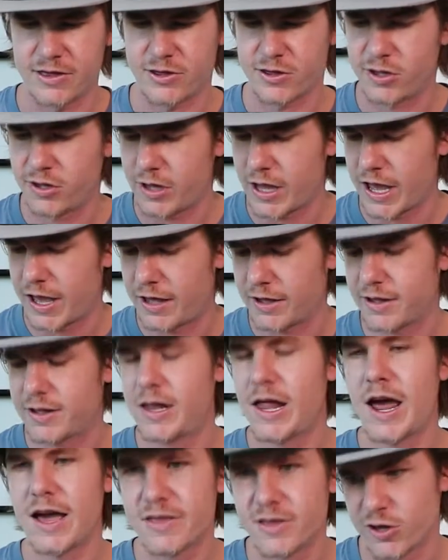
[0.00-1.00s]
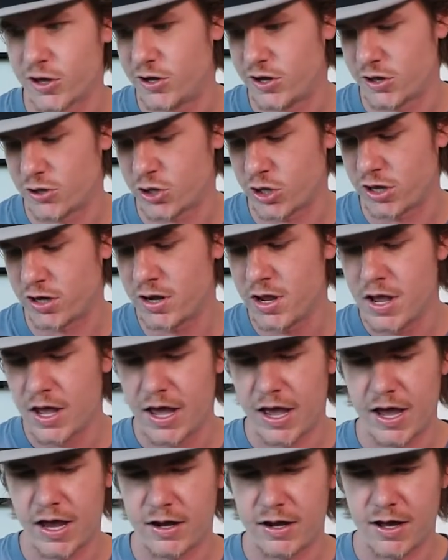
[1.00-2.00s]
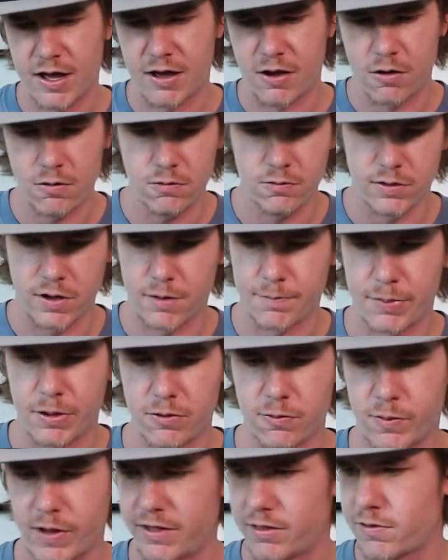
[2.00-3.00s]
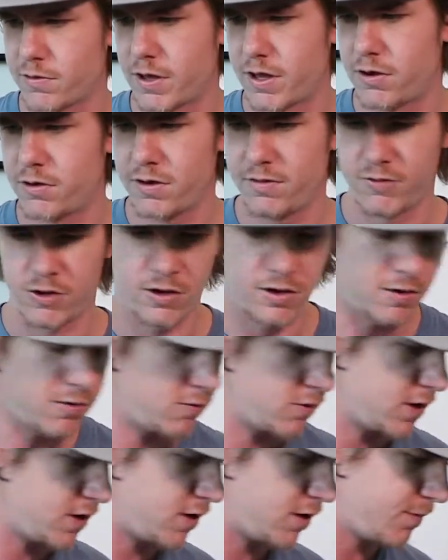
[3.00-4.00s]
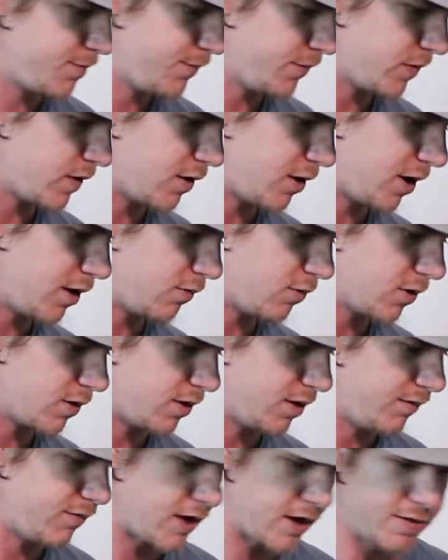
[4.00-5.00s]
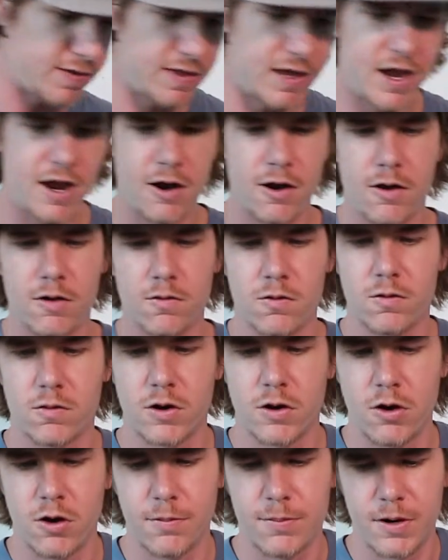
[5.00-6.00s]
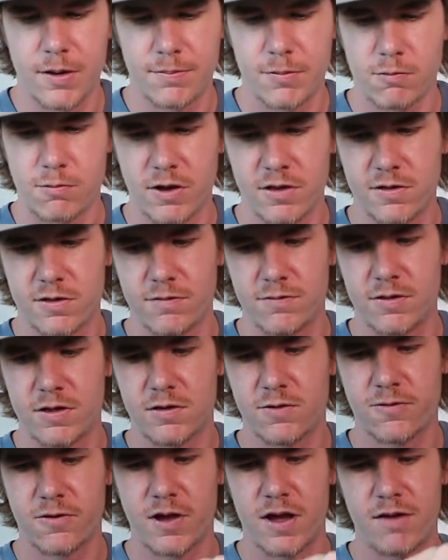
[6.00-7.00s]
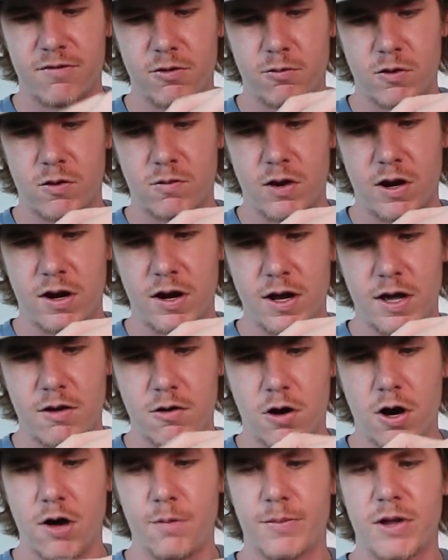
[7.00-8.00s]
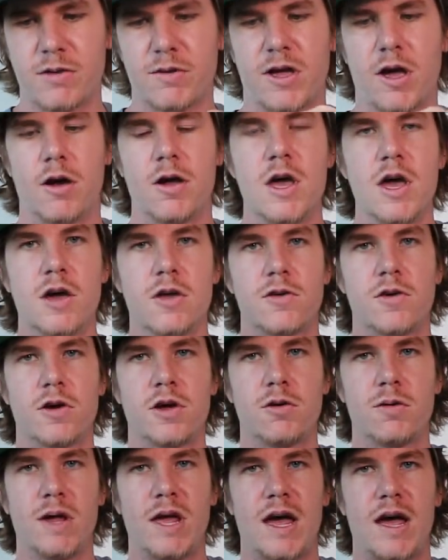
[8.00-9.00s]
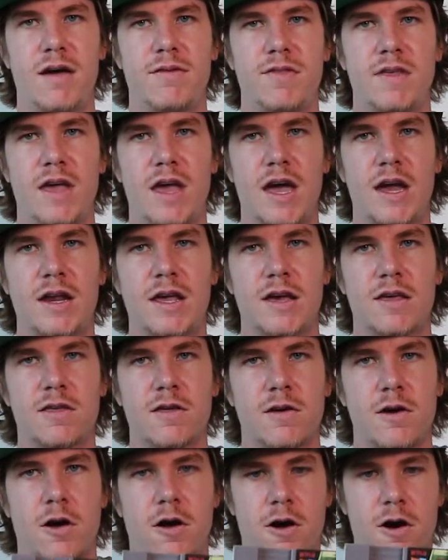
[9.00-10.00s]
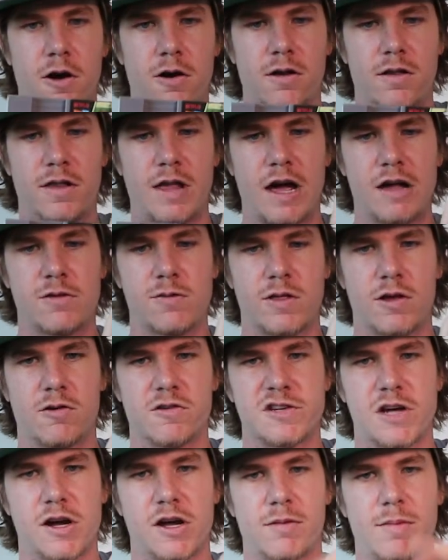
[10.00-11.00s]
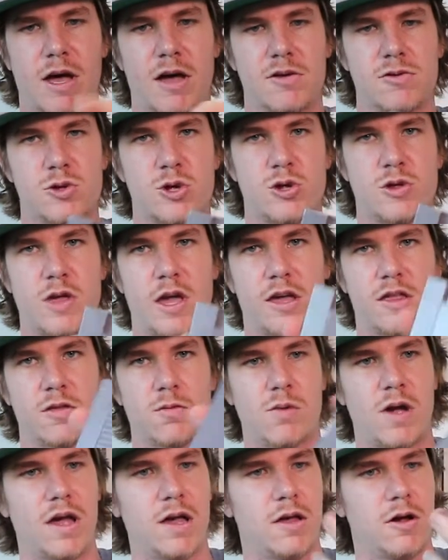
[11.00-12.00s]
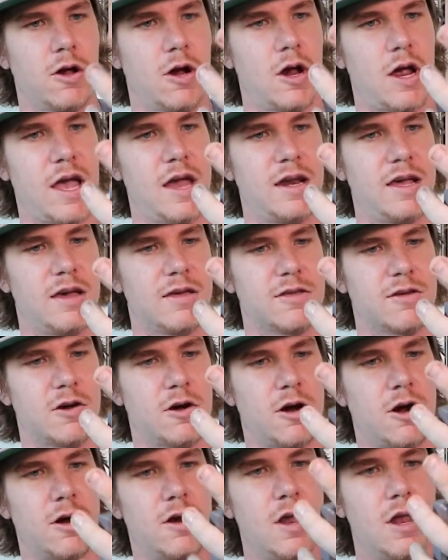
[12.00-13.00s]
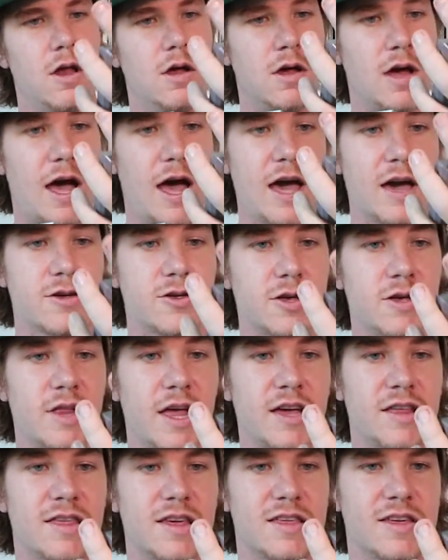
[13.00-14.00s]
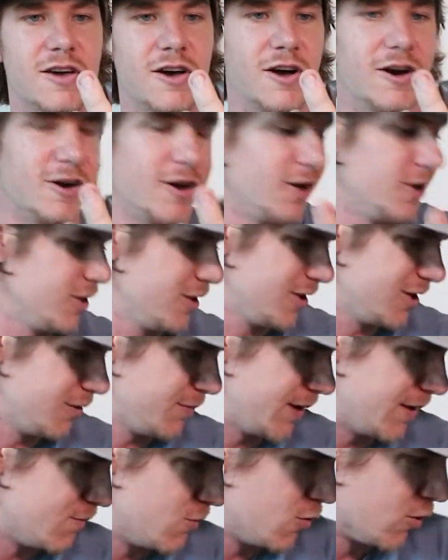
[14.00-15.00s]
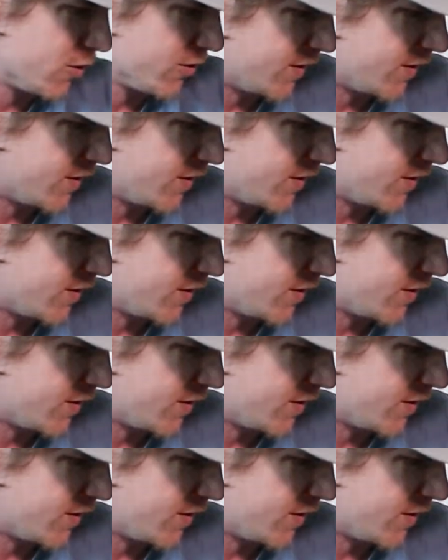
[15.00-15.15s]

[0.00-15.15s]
classic edition, and oh, they're both white, so I don't even know how to. All right, we're gonna leave that there. We're gonna open up the rest of this for everyone right now. Oh, there we go. So here we have the NES cart. That's what they were talking about, just like the regular NES cart. I actually like this cart a little bit more